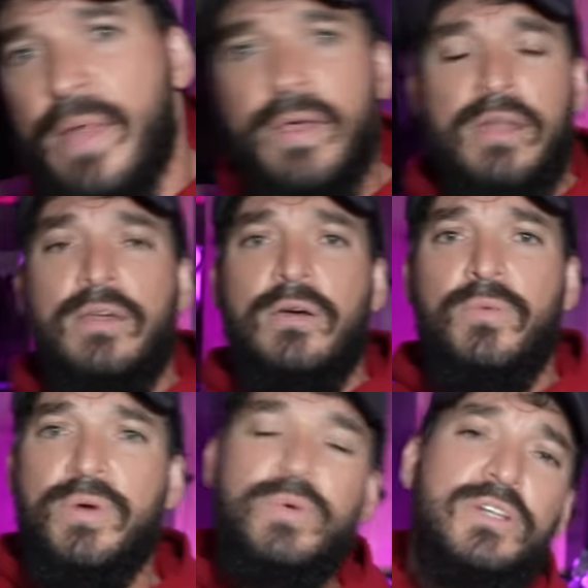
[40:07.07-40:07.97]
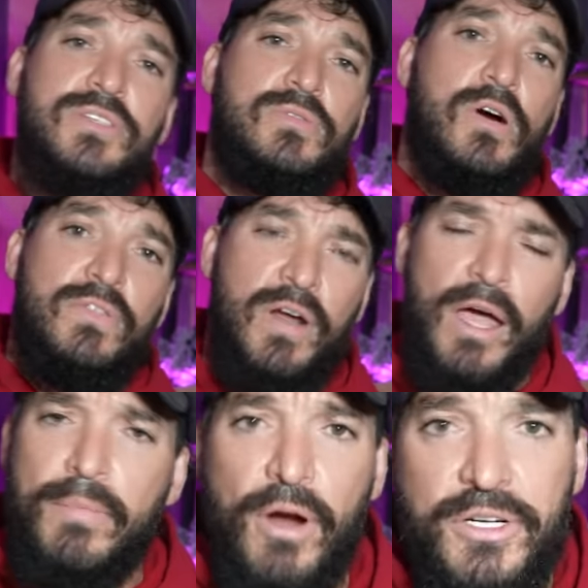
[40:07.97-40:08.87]
and then we would do
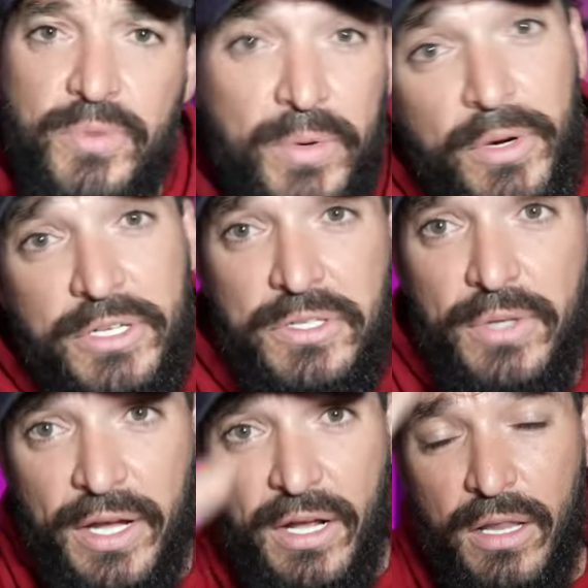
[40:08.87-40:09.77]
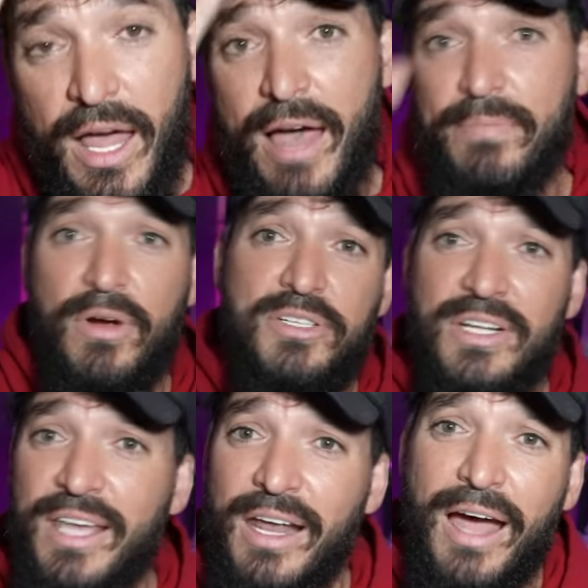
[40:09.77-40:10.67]
overnight merch. We would do like collab merch.
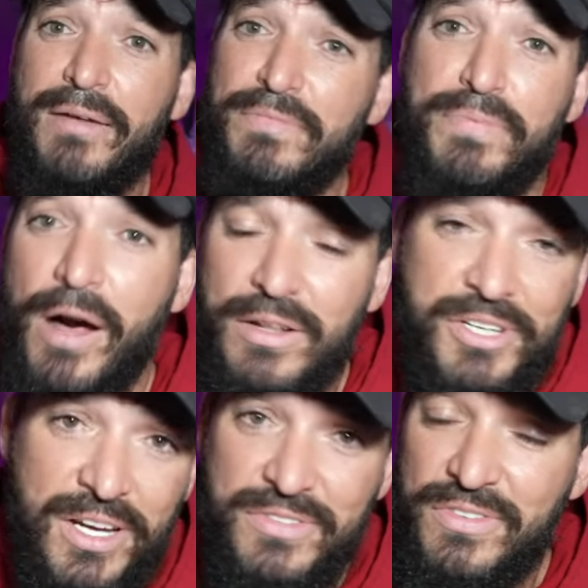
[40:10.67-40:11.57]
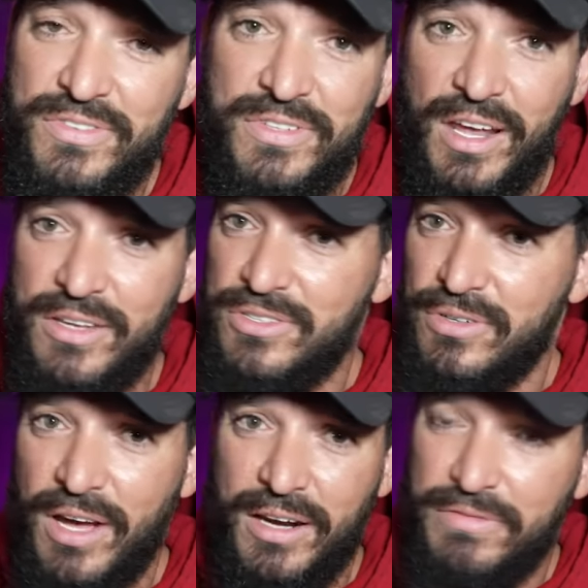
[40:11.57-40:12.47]
Again, I apologize if this is getting so
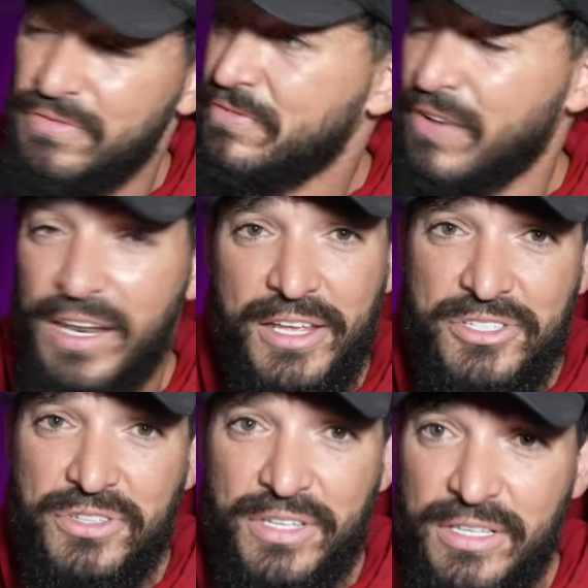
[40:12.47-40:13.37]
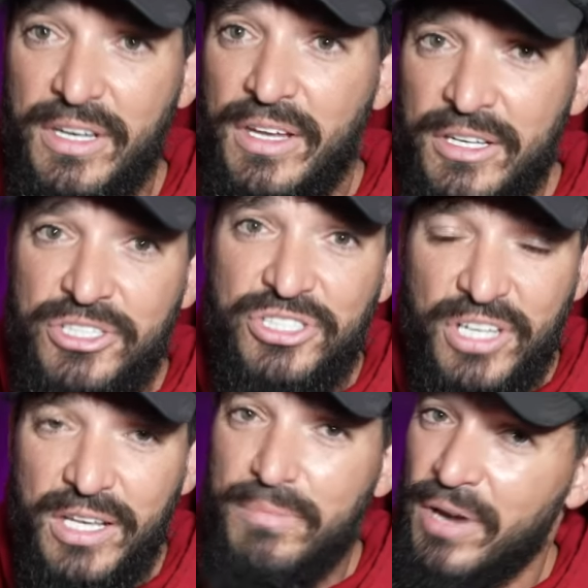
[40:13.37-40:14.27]
kind of financially
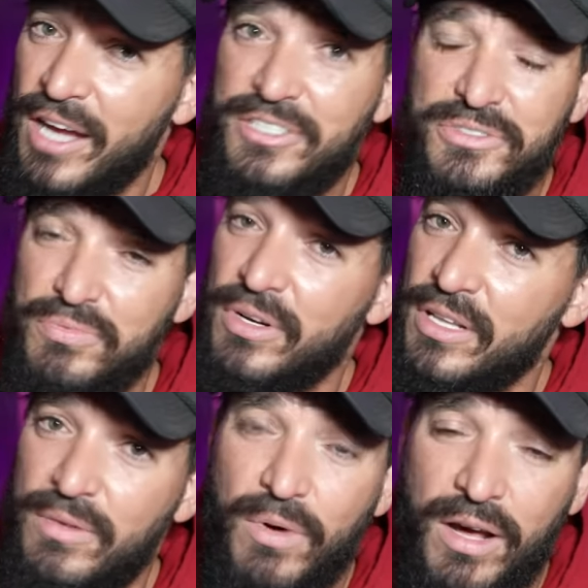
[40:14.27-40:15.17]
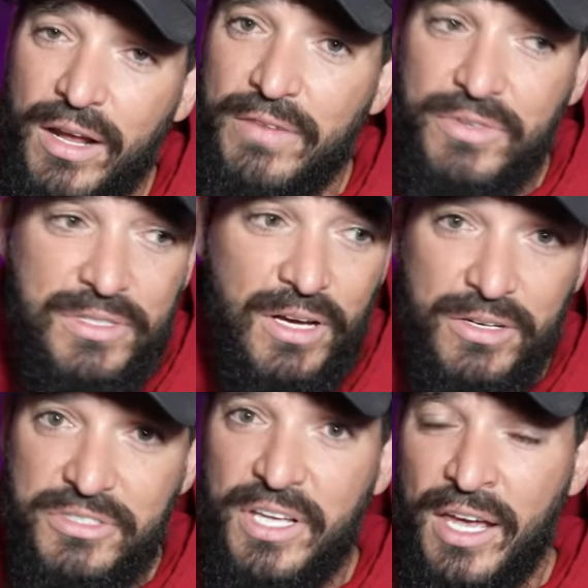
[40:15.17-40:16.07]
shitty, but I just really want everyone to
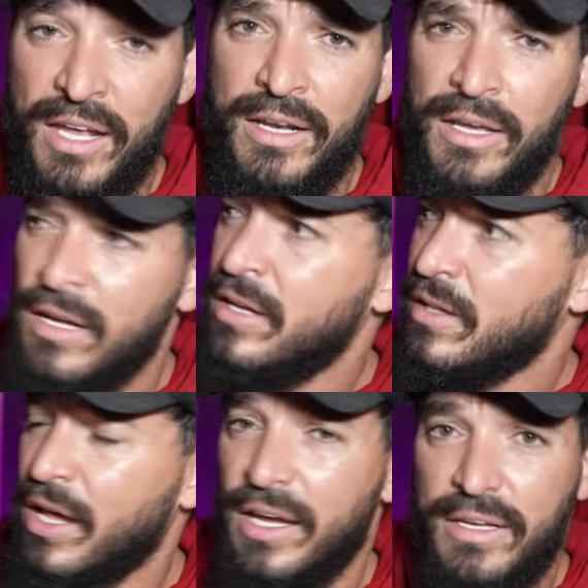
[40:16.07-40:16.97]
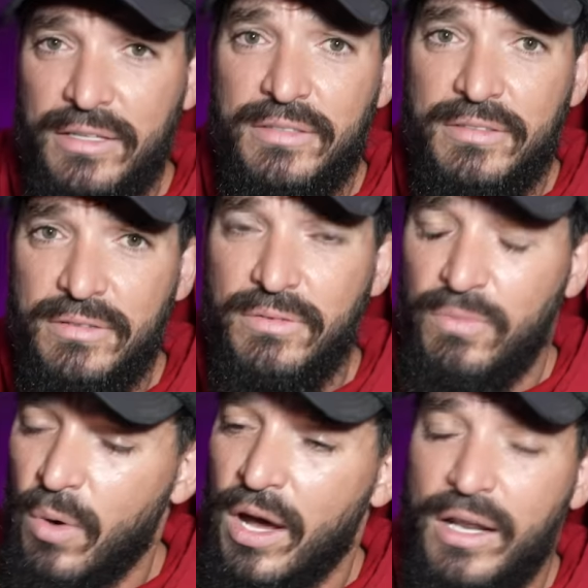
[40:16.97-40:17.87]
understand like
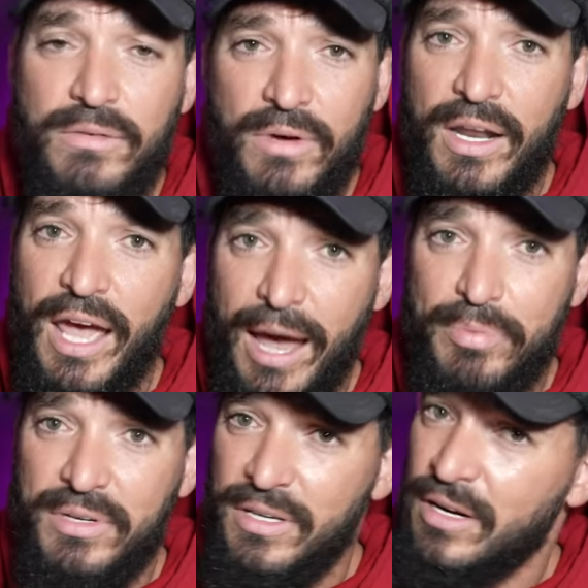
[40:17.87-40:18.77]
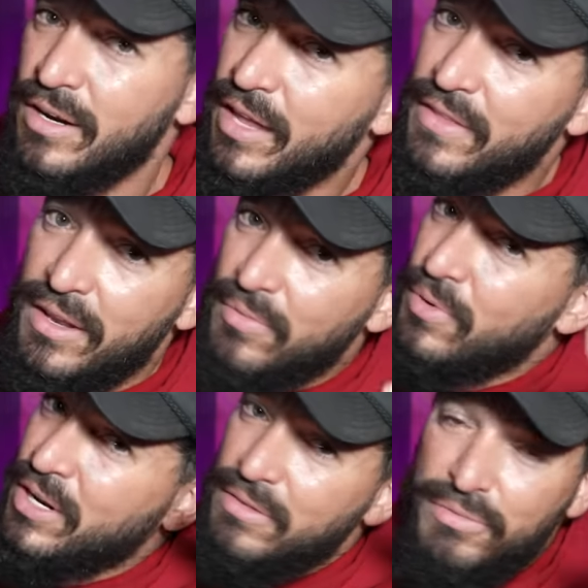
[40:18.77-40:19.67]
what happened here. And then
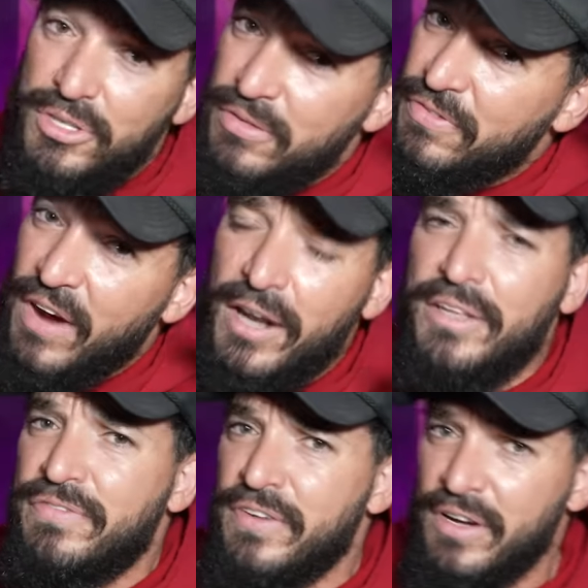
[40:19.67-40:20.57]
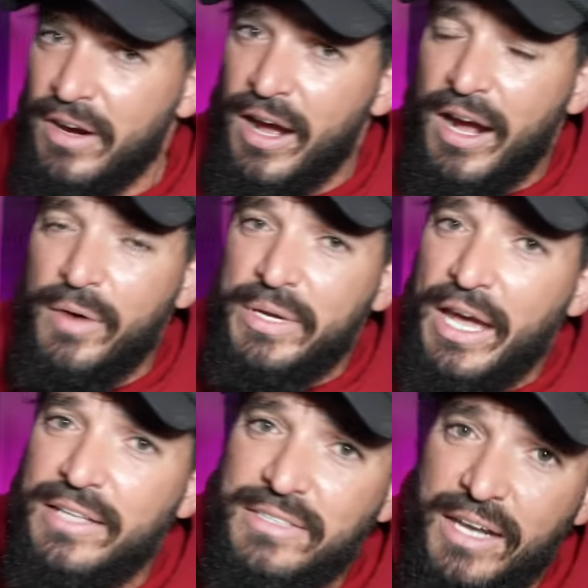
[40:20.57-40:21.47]
when you finally figure out how we
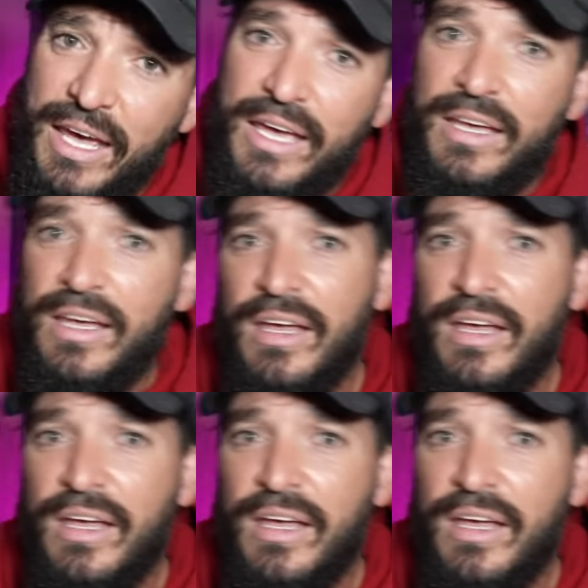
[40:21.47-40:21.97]
ended it,